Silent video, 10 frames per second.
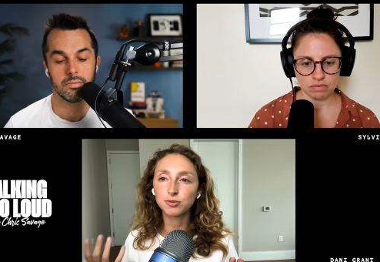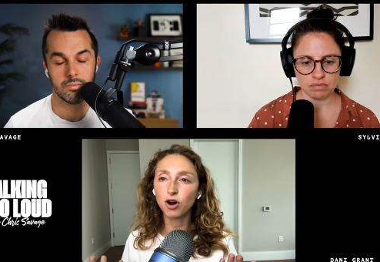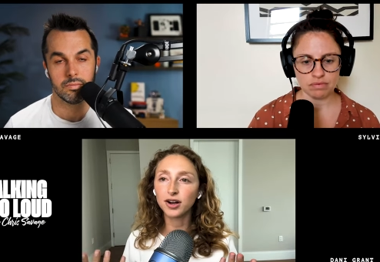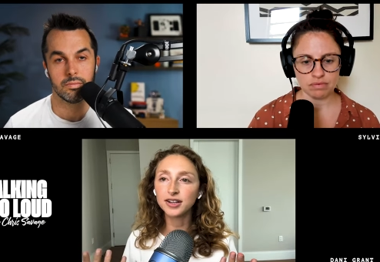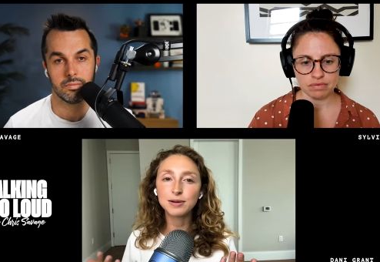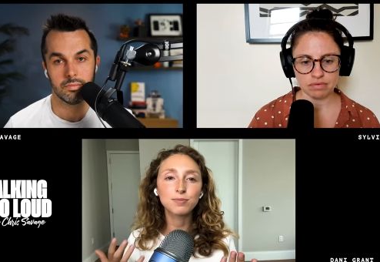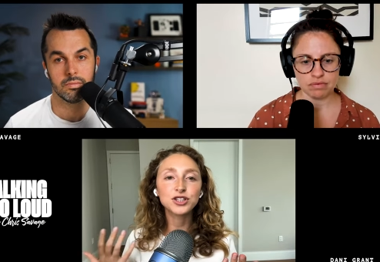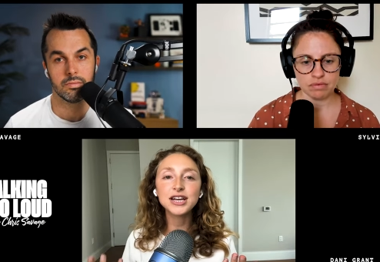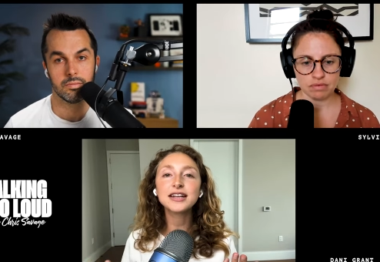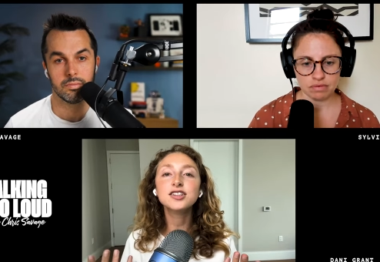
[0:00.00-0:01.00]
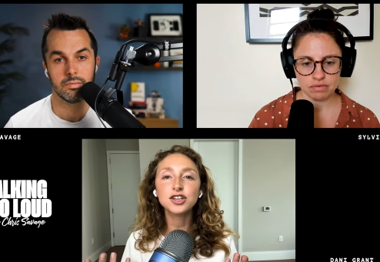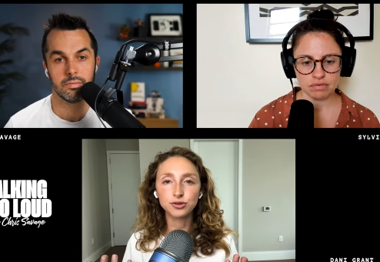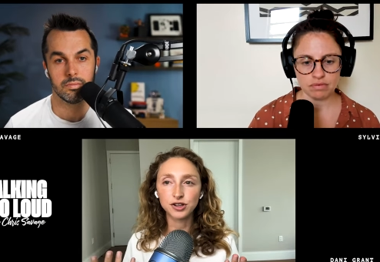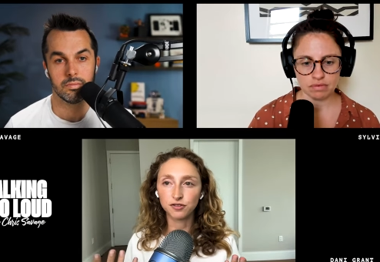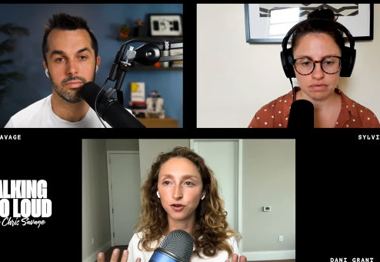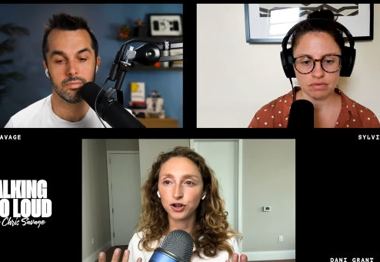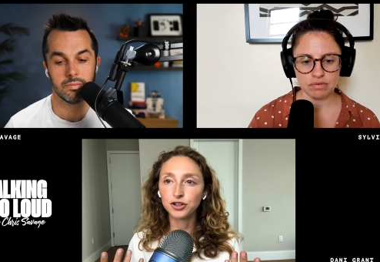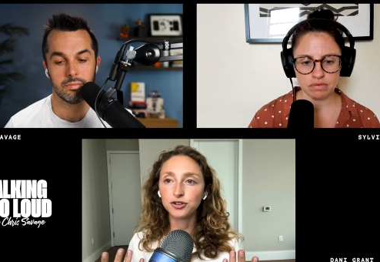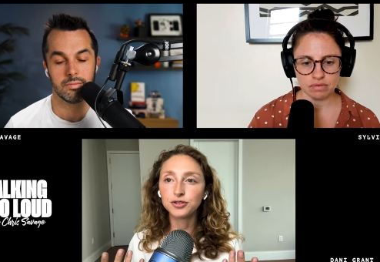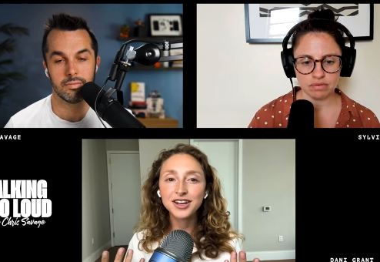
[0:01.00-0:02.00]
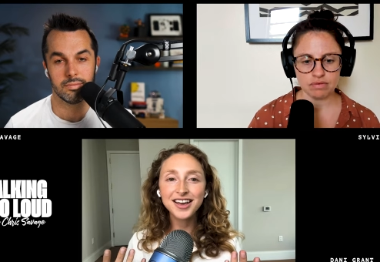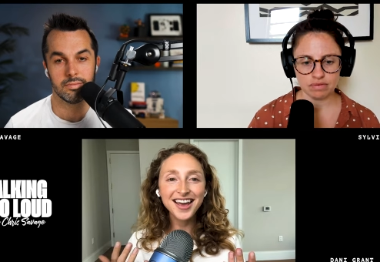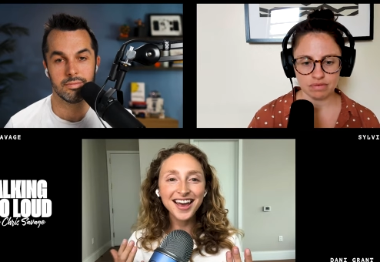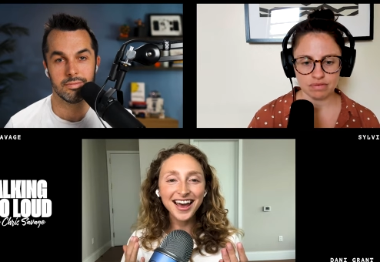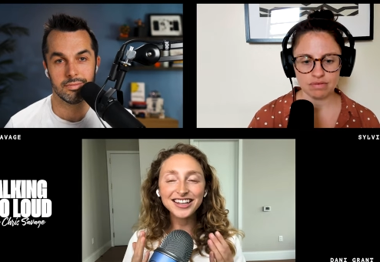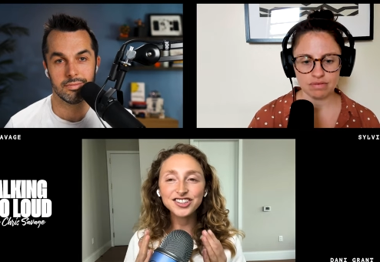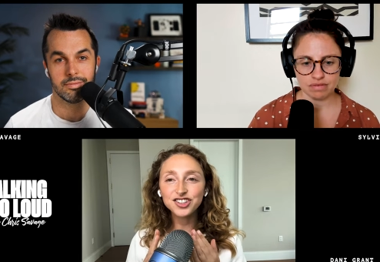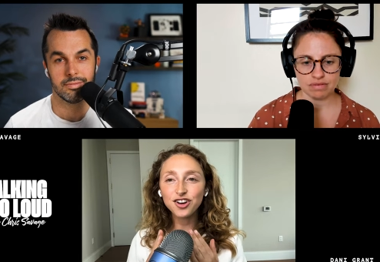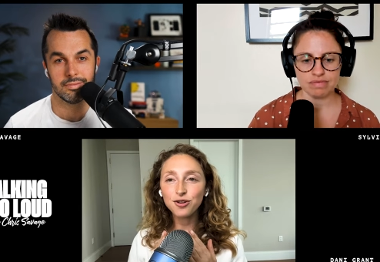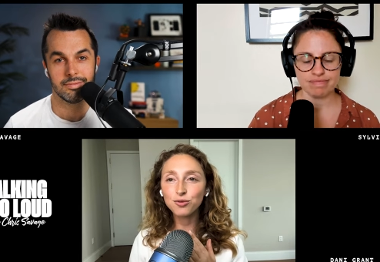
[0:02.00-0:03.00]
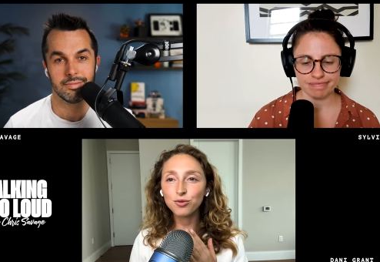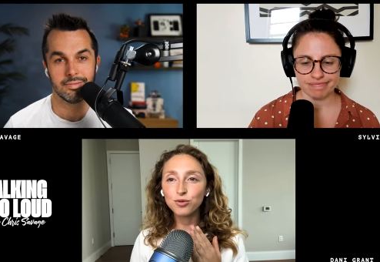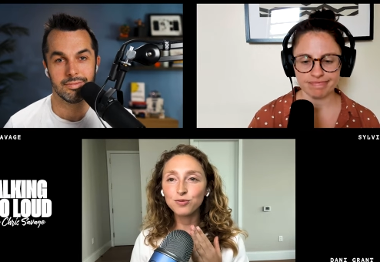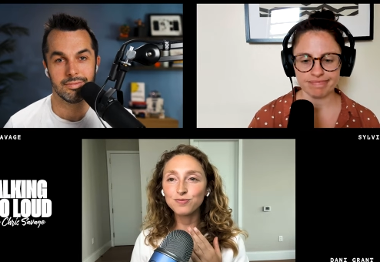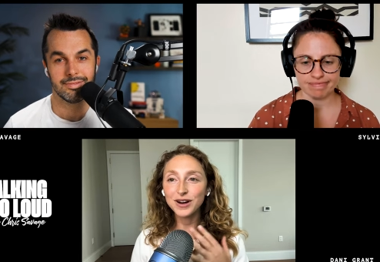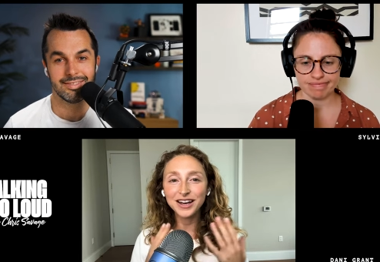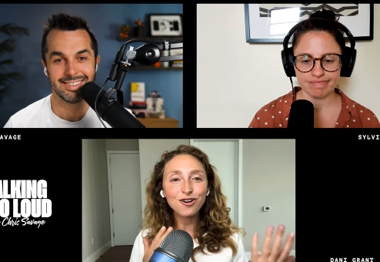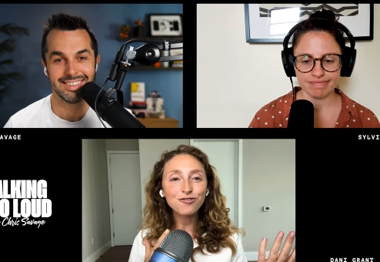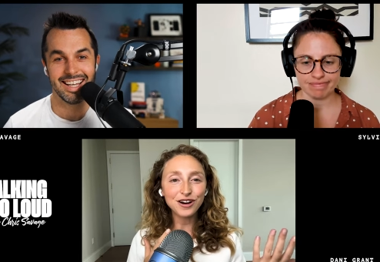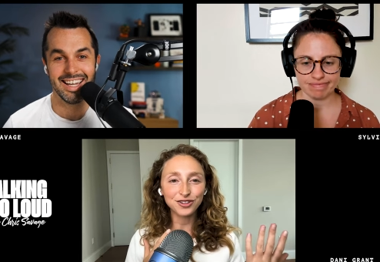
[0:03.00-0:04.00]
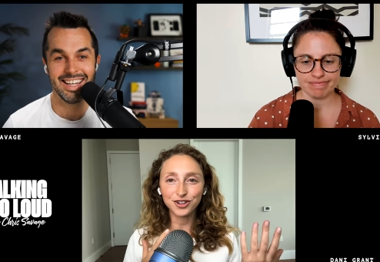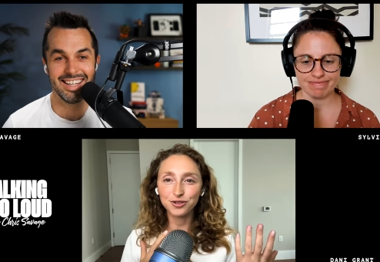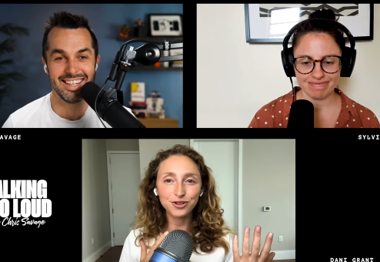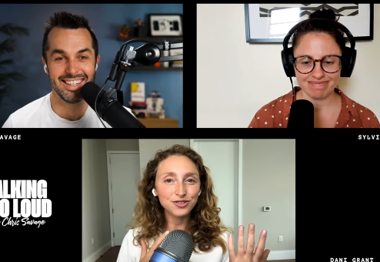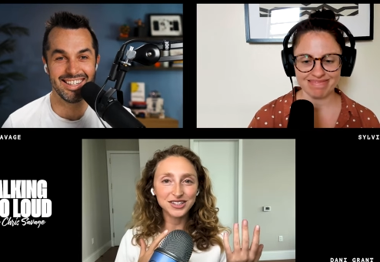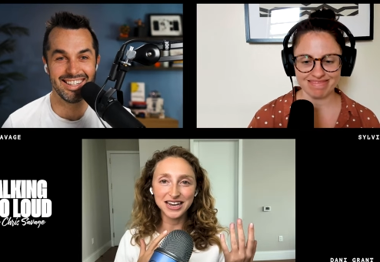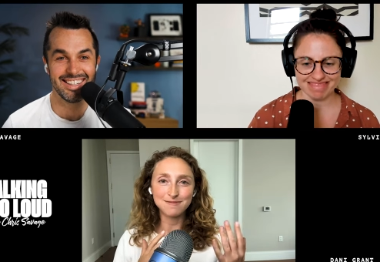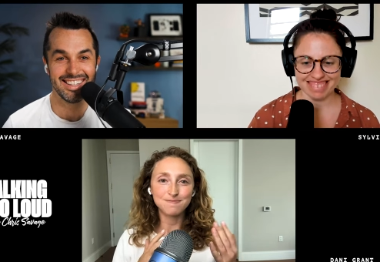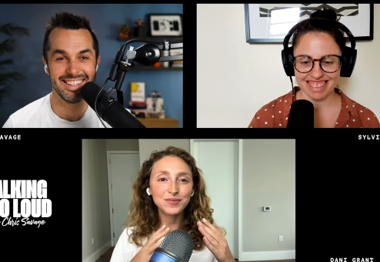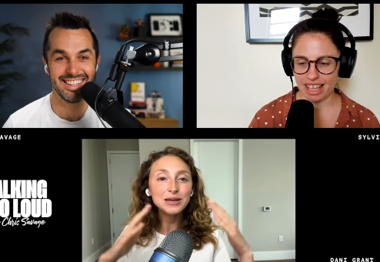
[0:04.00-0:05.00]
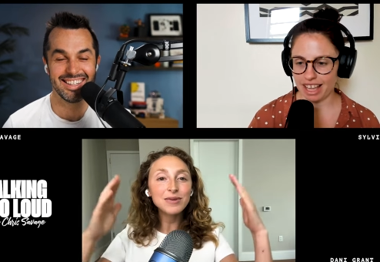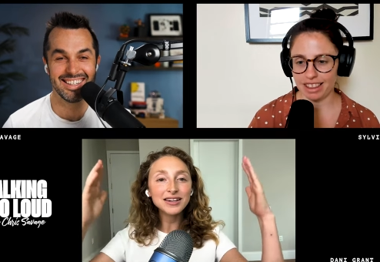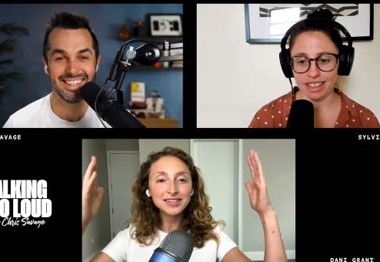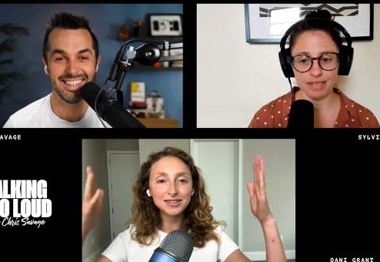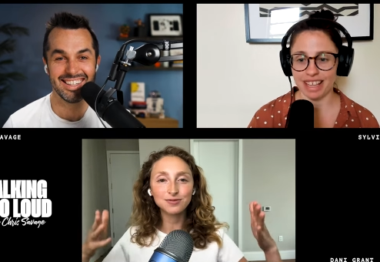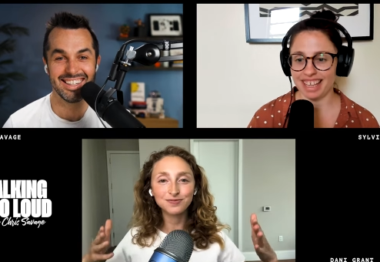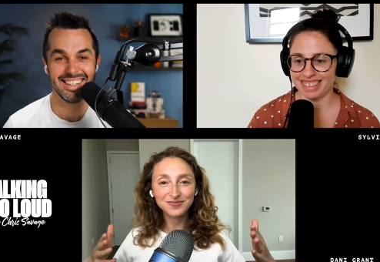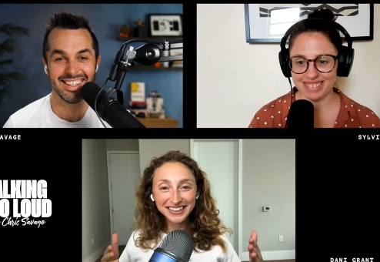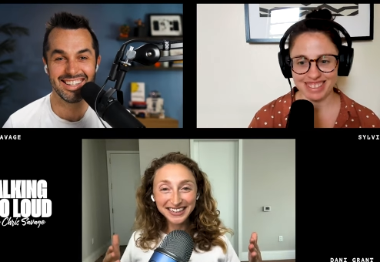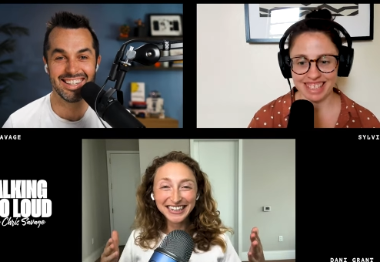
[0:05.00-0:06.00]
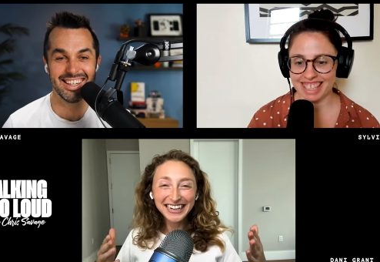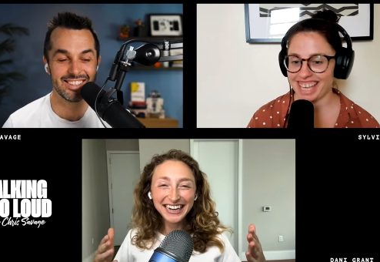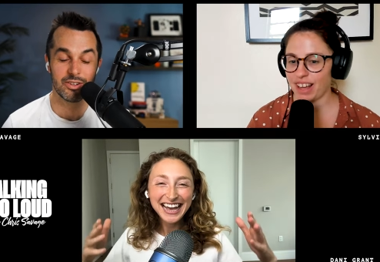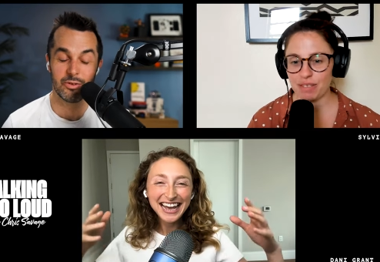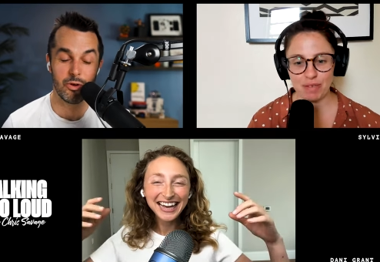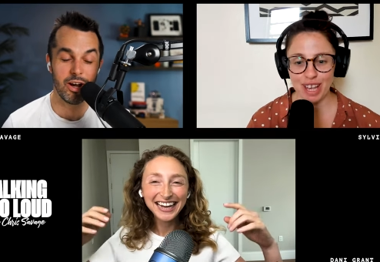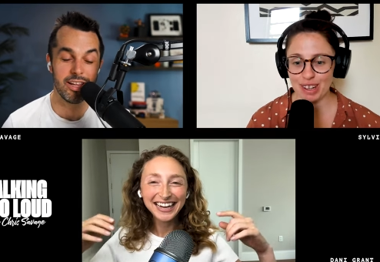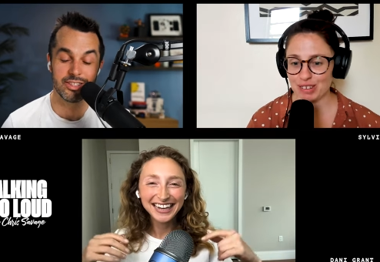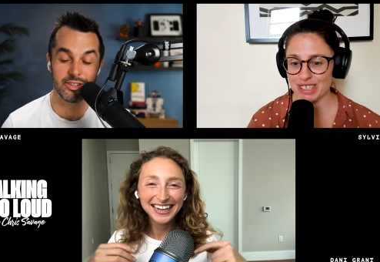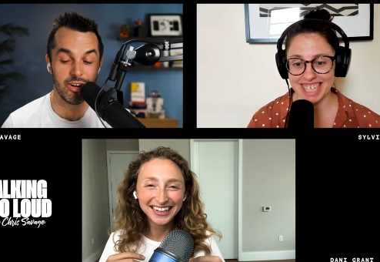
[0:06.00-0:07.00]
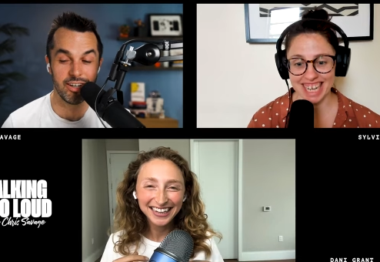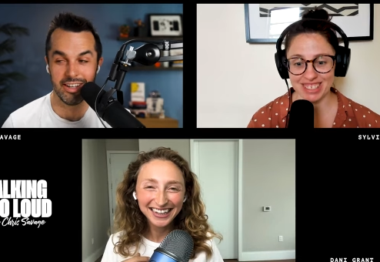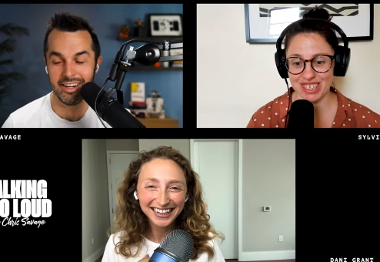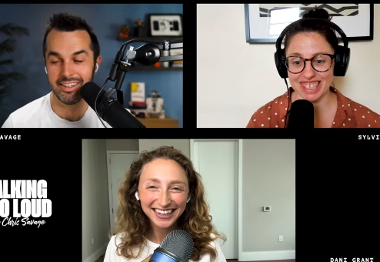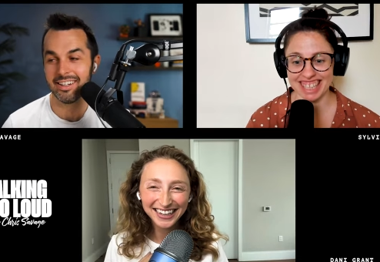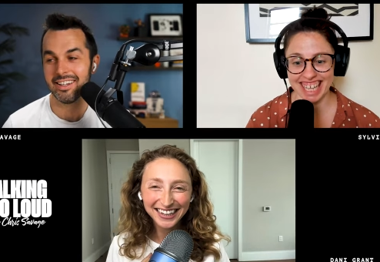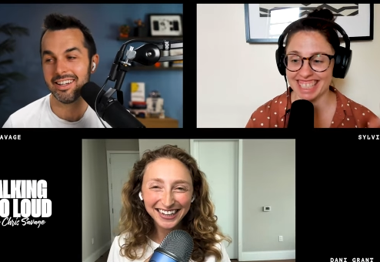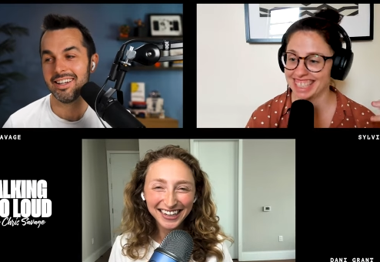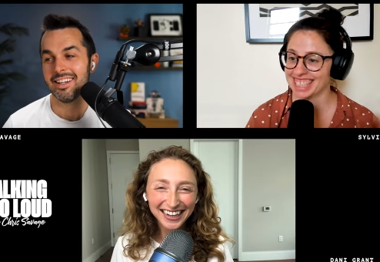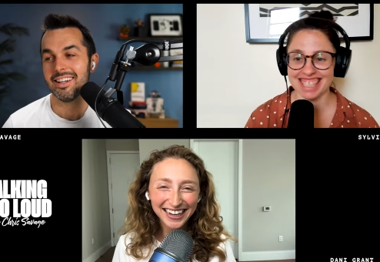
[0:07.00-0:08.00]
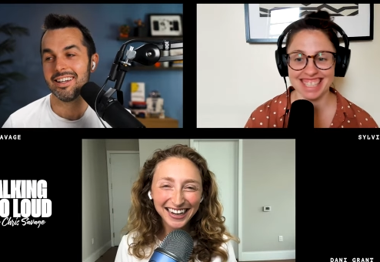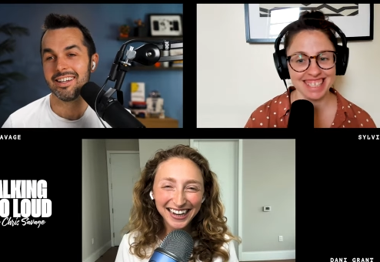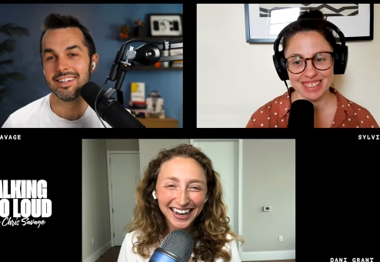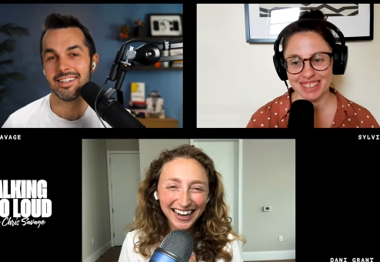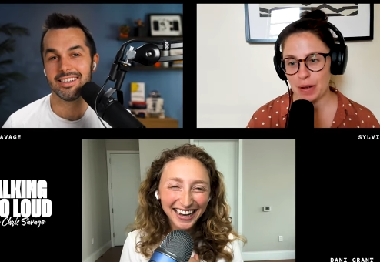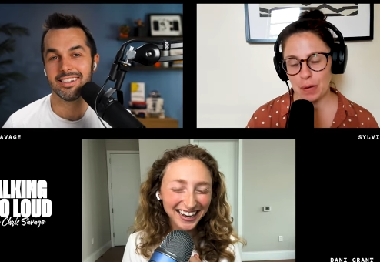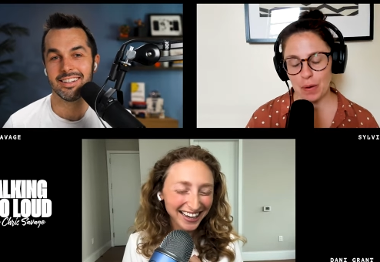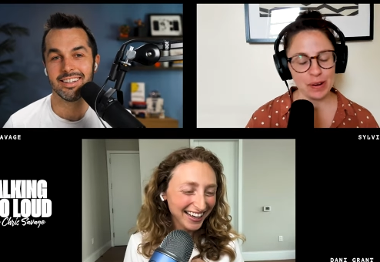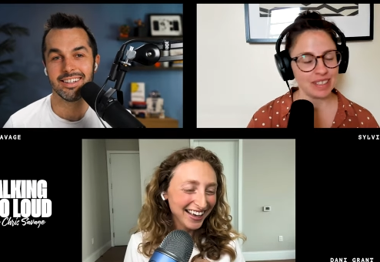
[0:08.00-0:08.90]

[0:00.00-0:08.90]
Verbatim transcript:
Speaker 1: to your product and pretend to use it for you. And so my co-founder, kudos to him. I love that.
Speaker 2: Yeah, you can't fake retention. That is, woo!